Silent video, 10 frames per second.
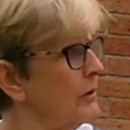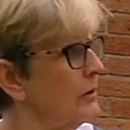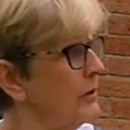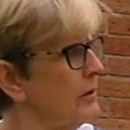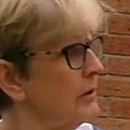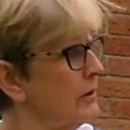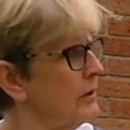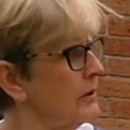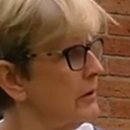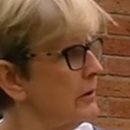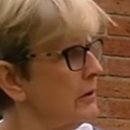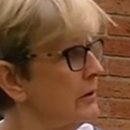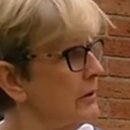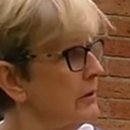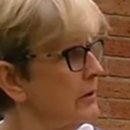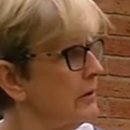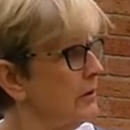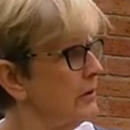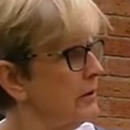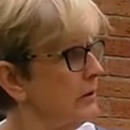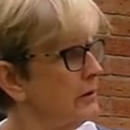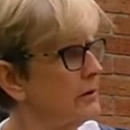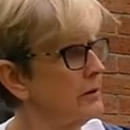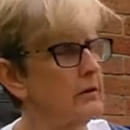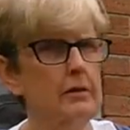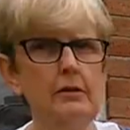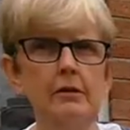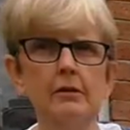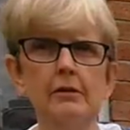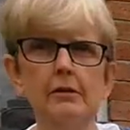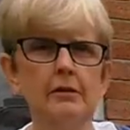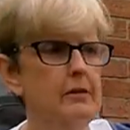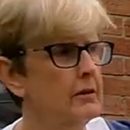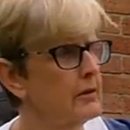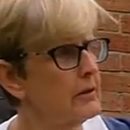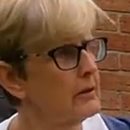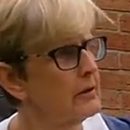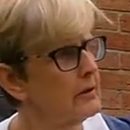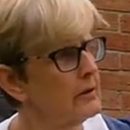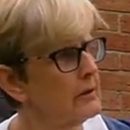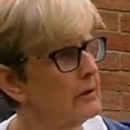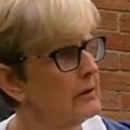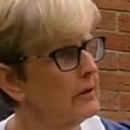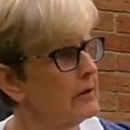Nothing is said.